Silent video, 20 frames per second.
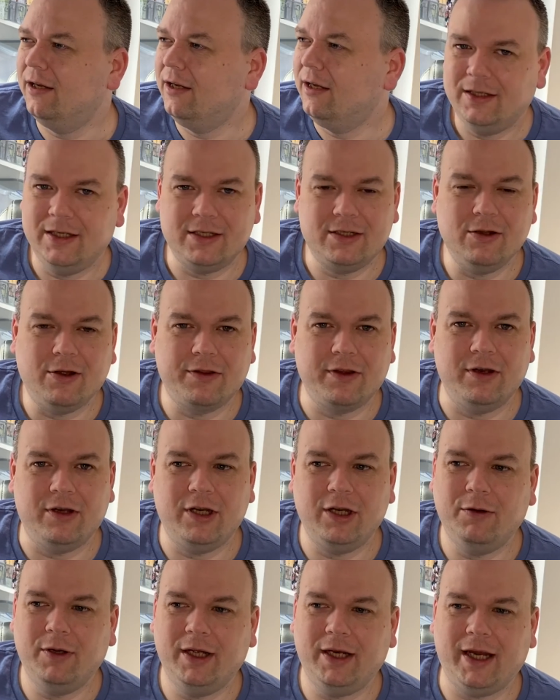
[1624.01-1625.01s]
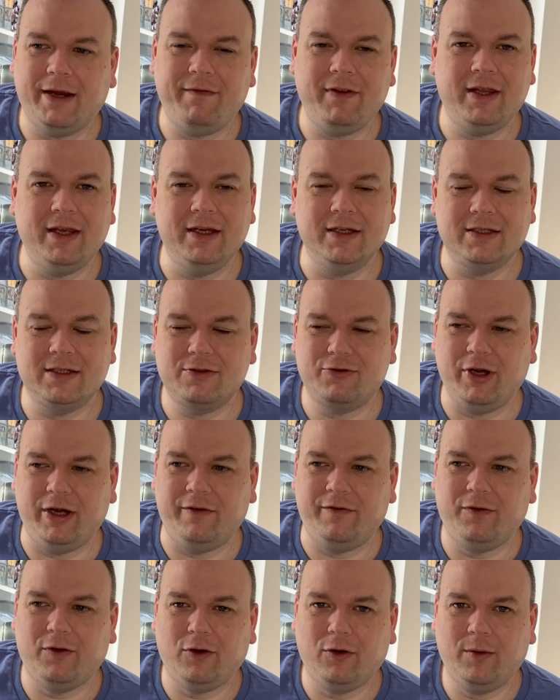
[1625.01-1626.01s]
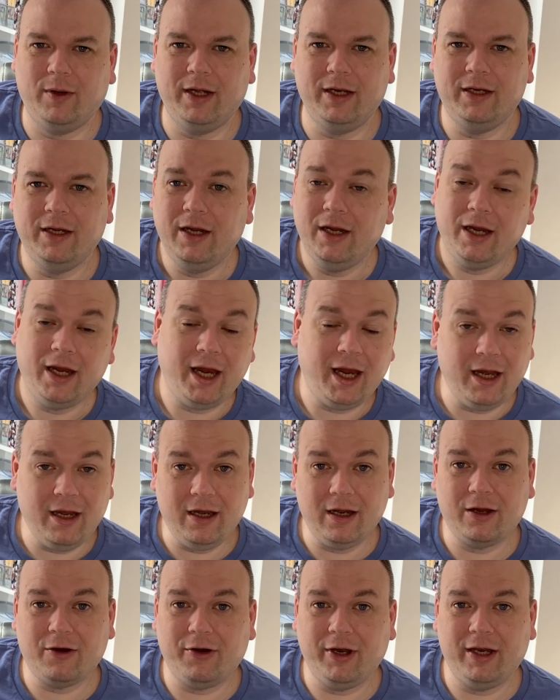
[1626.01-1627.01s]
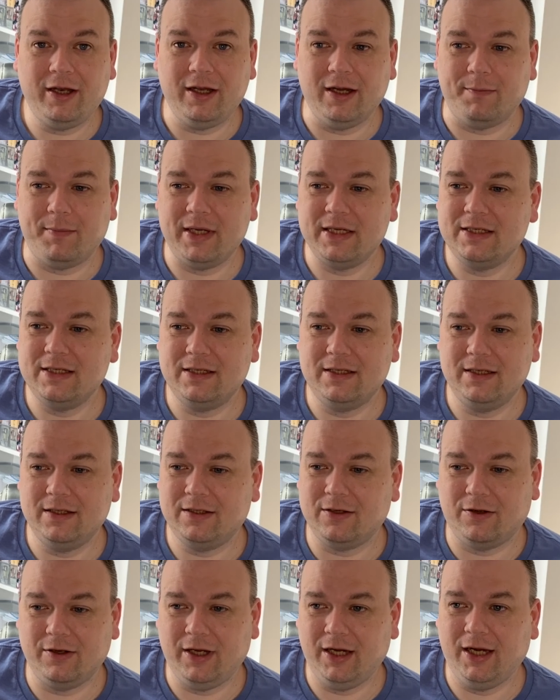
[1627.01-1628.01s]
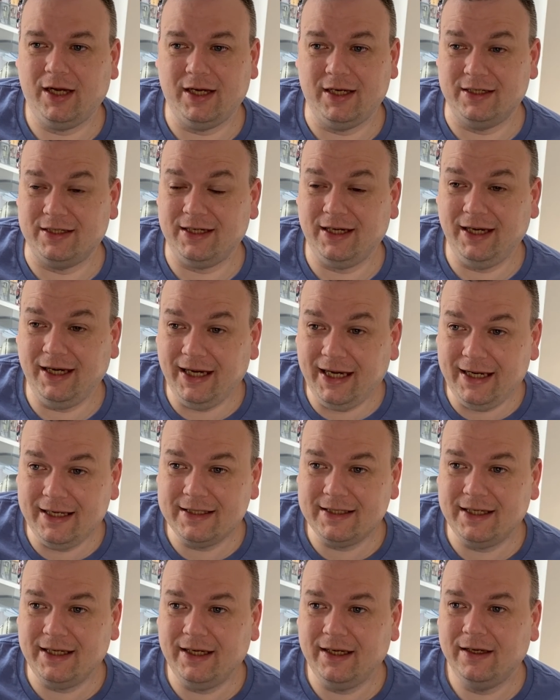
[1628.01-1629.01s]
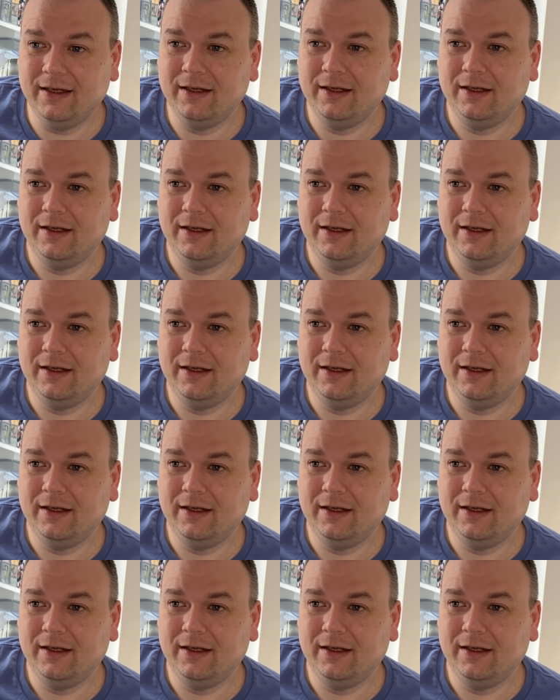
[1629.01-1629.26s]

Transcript: There's nothing to it. Everything's straightforward. Integrating your businesses on here is easy.